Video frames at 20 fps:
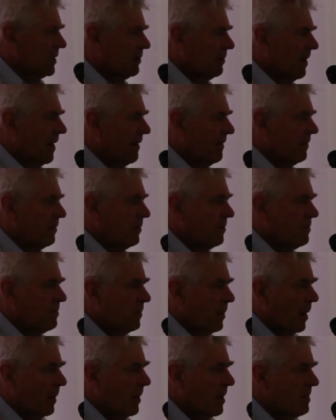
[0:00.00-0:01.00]
So we have
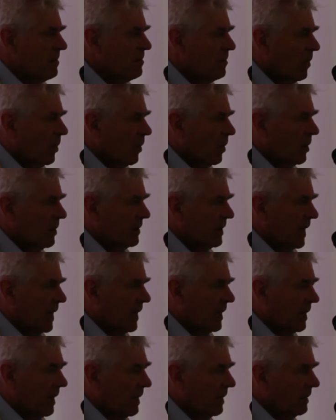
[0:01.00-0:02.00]
probably more
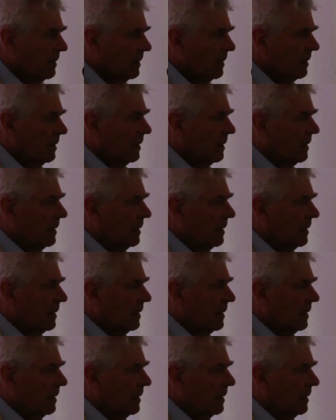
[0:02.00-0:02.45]
data